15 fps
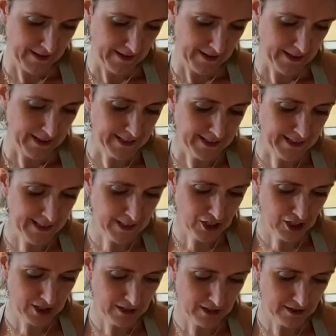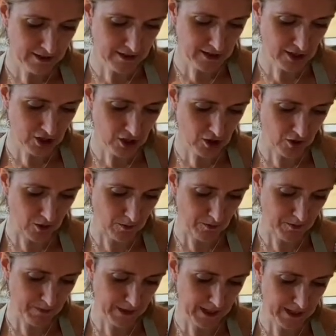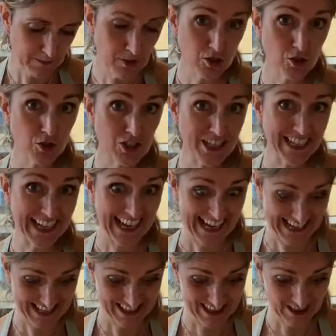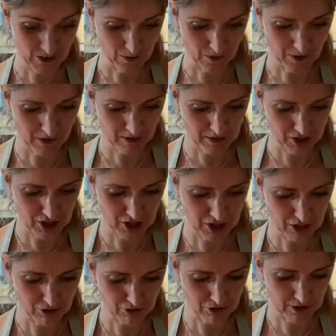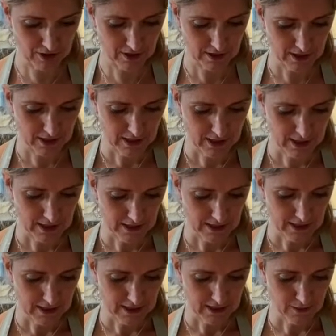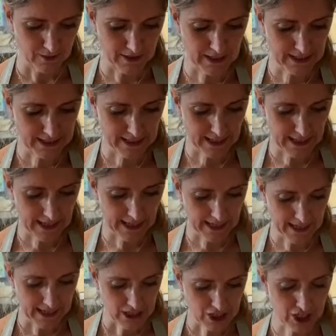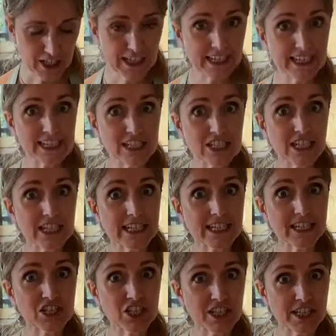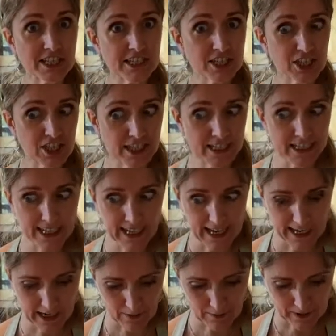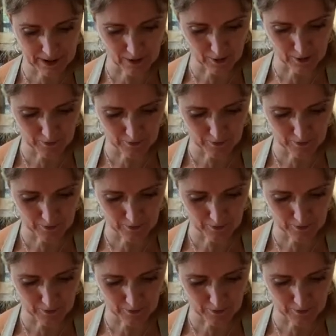She says she can't stop, but I'm sure she can stop, can't she, children? We'll say, cheeky, cheeky, cheeky, cheeky, Annabelle.